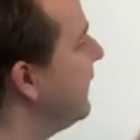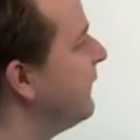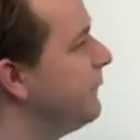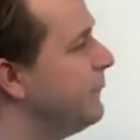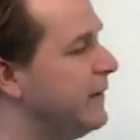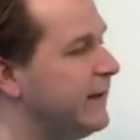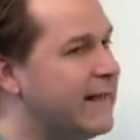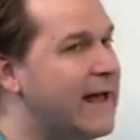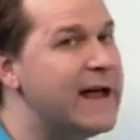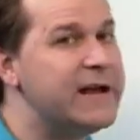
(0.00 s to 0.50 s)
give
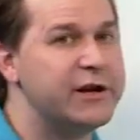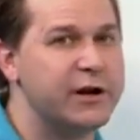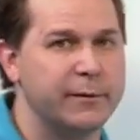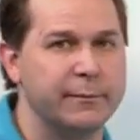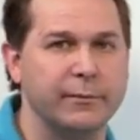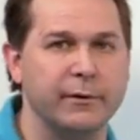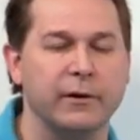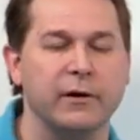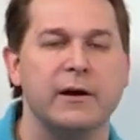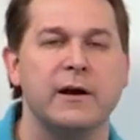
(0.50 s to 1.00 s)
me that
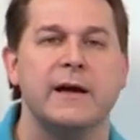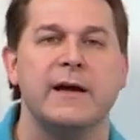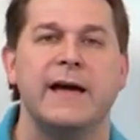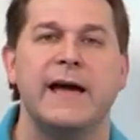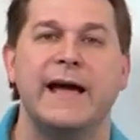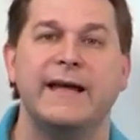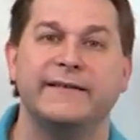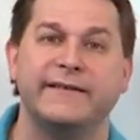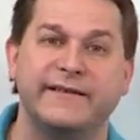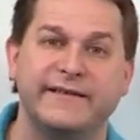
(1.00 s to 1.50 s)
number,
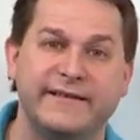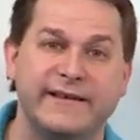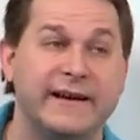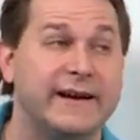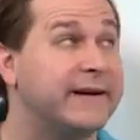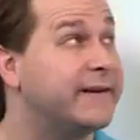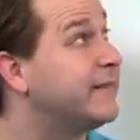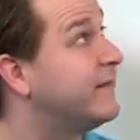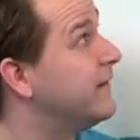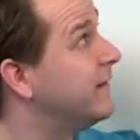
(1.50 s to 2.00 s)
and
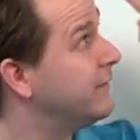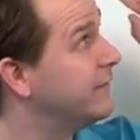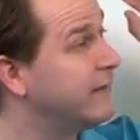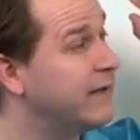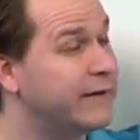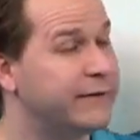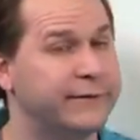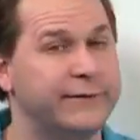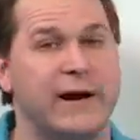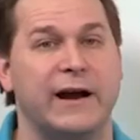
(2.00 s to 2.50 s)
six,
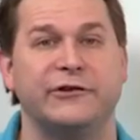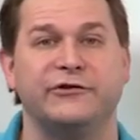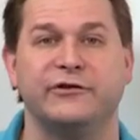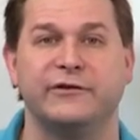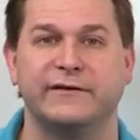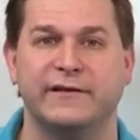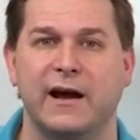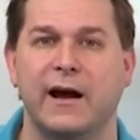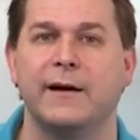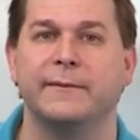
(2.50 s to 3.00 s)
the other
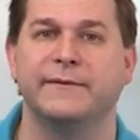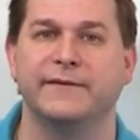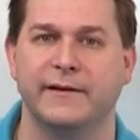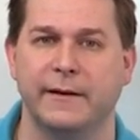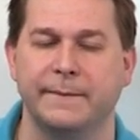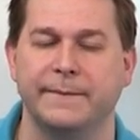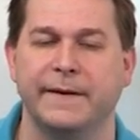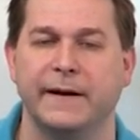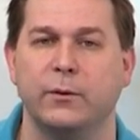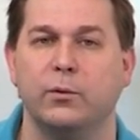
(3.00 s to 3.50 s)
fraction, times
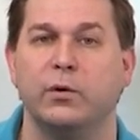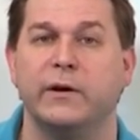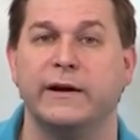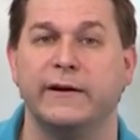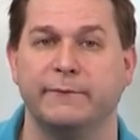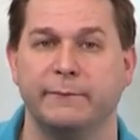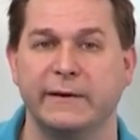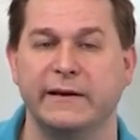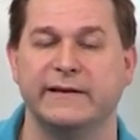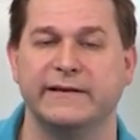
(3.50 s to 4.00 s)
something will
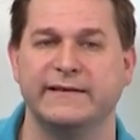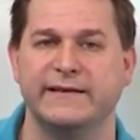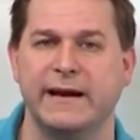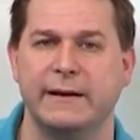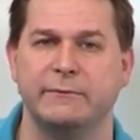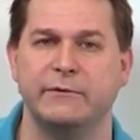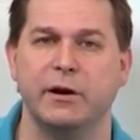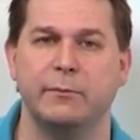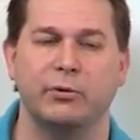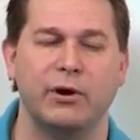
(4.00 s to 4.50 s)
give me the
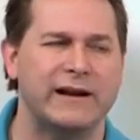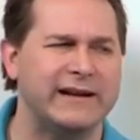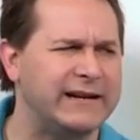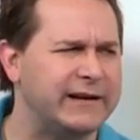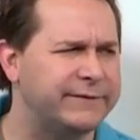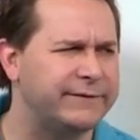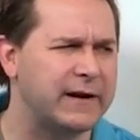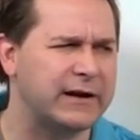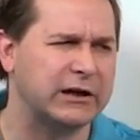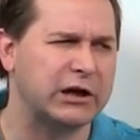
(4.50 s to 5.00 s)
same number. I need
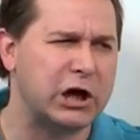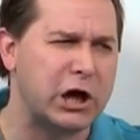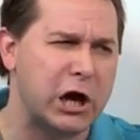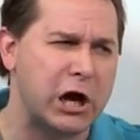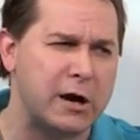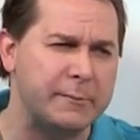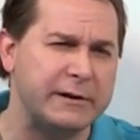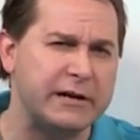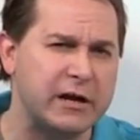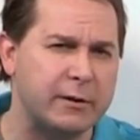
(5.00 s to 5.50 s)
to find a
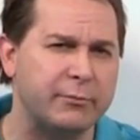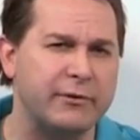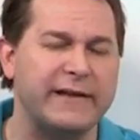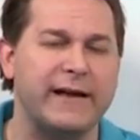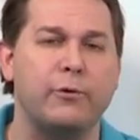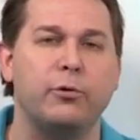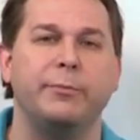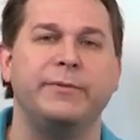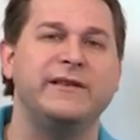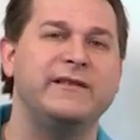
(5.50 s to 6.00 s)
common number
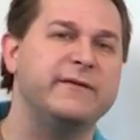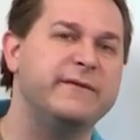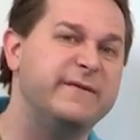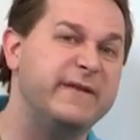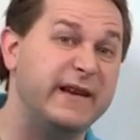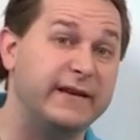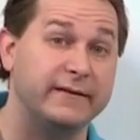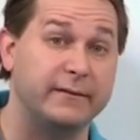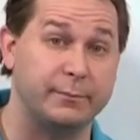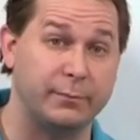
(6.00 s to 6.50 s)
that will be
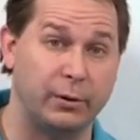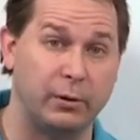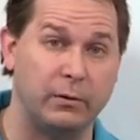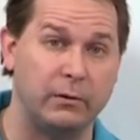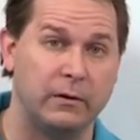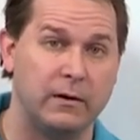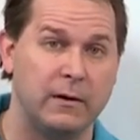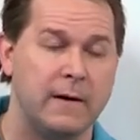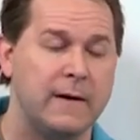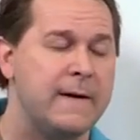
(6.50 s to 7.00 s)

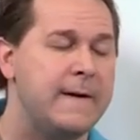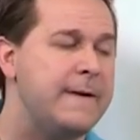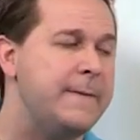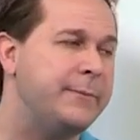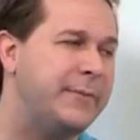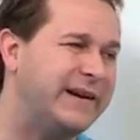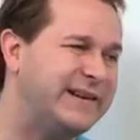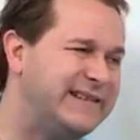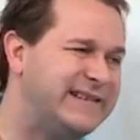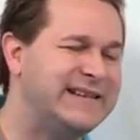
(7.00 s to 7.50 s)
divisible
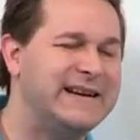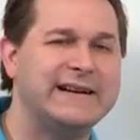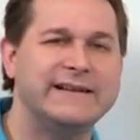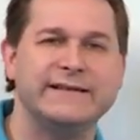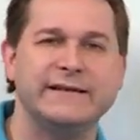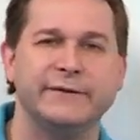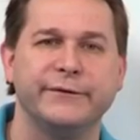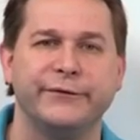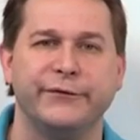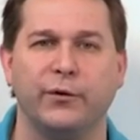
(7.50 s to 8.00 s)
by
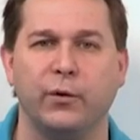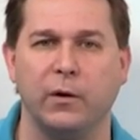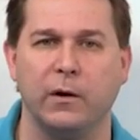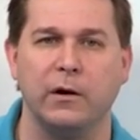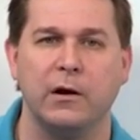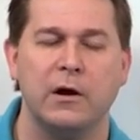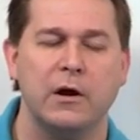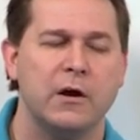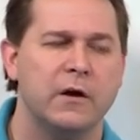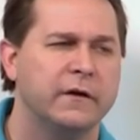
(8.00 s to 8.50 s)
six and
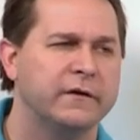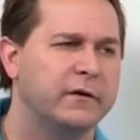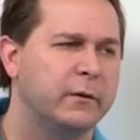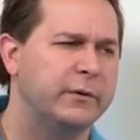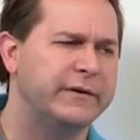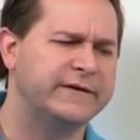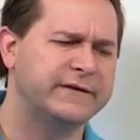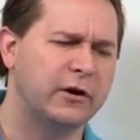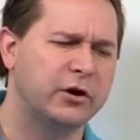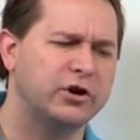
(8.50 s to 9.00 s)
four. So
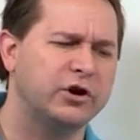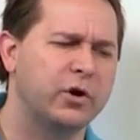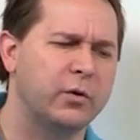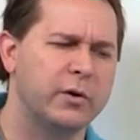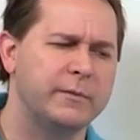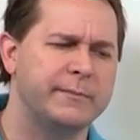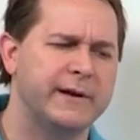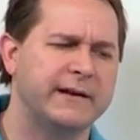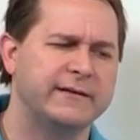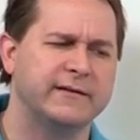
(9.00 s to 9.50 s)
we start
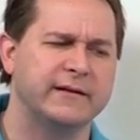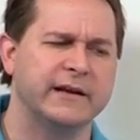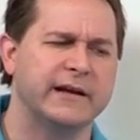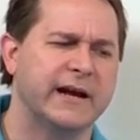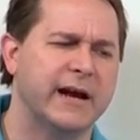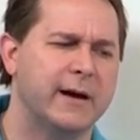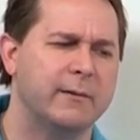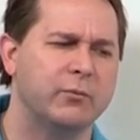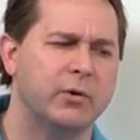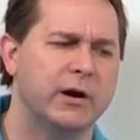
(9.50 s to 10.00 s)
going mentally
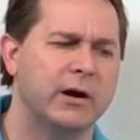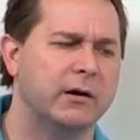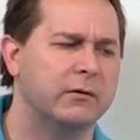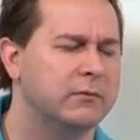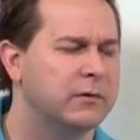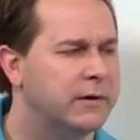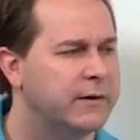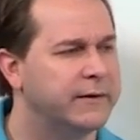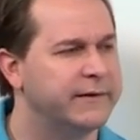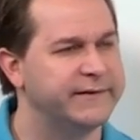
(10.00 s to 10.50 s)
up.
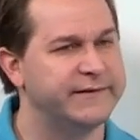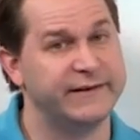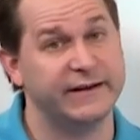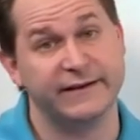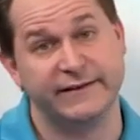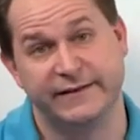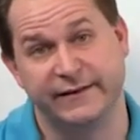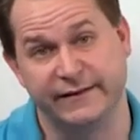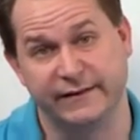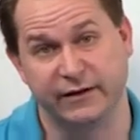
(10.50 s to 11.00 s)
Well,
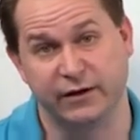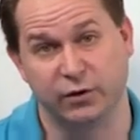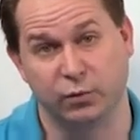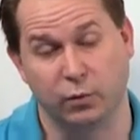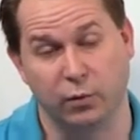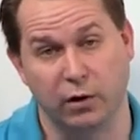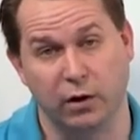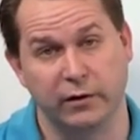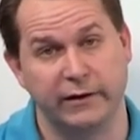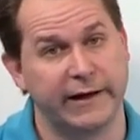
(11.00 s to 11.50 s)
6 isn't going to
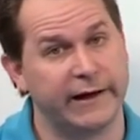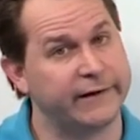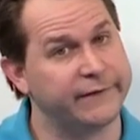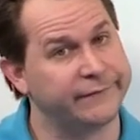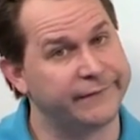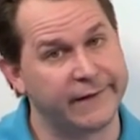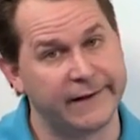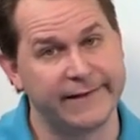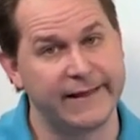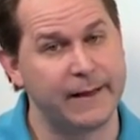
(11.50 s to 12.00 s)
work. Can't
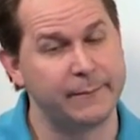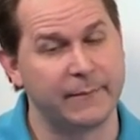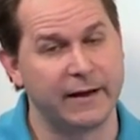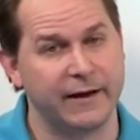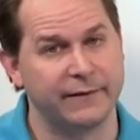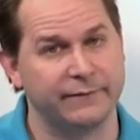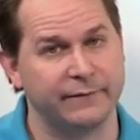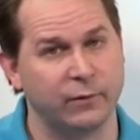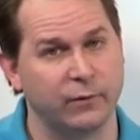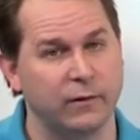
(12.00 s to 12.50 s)
divide that
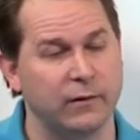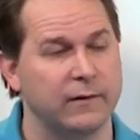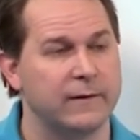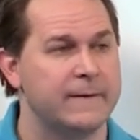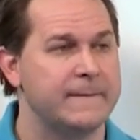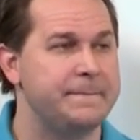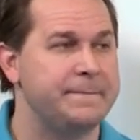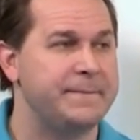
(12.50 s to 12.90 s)
by 4.